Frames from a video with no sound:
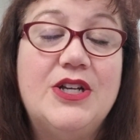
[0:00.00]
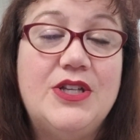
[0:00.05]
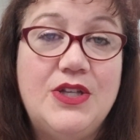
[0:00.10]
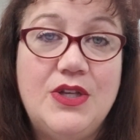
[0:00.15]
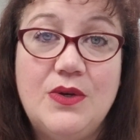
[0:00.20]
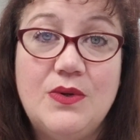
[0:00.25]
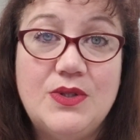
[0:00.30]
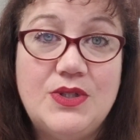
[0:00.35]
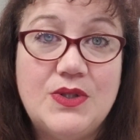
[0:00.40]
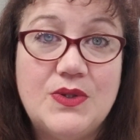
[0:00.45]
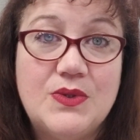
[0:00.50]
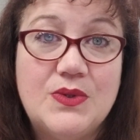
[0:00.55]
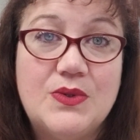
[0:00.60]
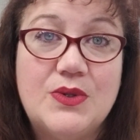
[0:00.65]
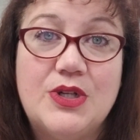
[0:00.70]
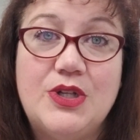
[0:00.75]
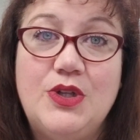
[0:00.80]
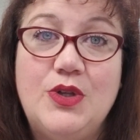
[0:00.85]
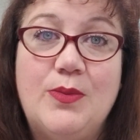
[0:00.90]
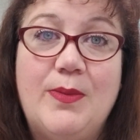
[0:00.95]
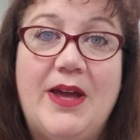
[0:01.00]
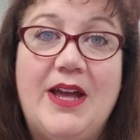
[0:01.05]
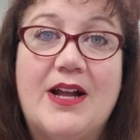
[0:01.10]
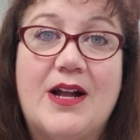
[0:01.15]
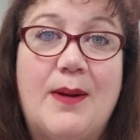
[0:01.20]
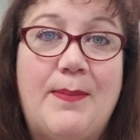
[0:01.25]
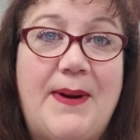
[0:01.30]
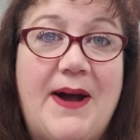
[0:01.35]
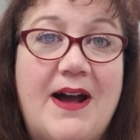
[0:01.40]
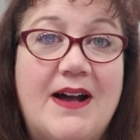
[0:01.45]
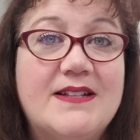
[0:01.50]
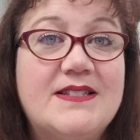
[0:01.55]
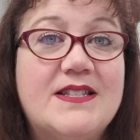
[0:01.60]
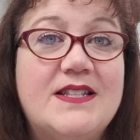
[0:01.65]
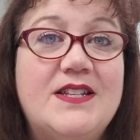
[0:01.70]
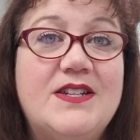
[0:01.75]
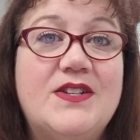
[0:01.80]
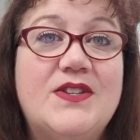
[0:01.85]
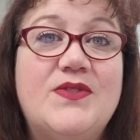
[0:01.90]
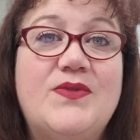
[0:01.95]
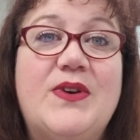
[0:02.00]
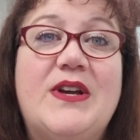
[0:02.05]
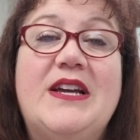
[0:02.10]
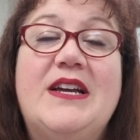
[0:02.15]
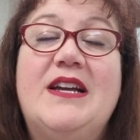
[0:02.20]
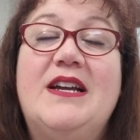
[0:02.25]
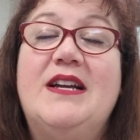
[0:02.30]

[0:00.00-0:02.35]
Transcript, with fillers: you do, you make a positive